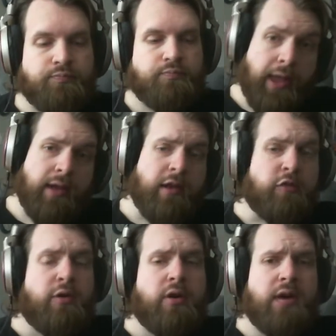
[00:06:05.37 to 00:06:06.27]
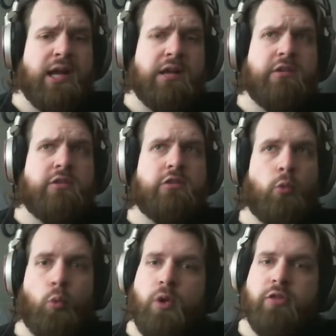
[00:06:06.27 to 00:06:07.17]
And as far as
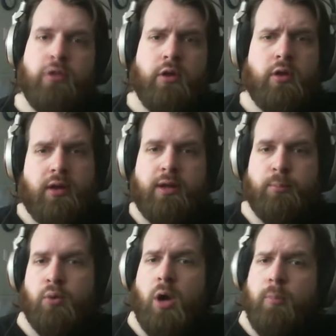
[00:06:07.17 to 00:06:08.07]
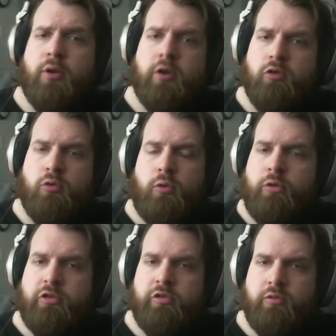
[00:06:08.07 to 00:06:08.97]
what the like proper
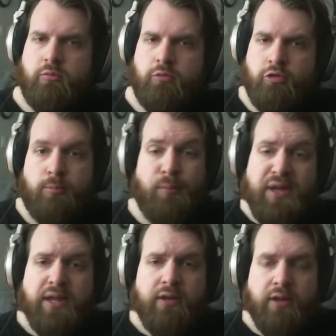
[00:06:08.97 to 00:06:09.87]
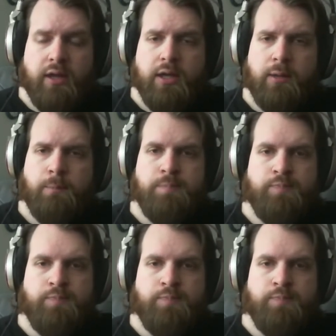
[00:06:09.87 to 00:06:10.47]
controls should be, like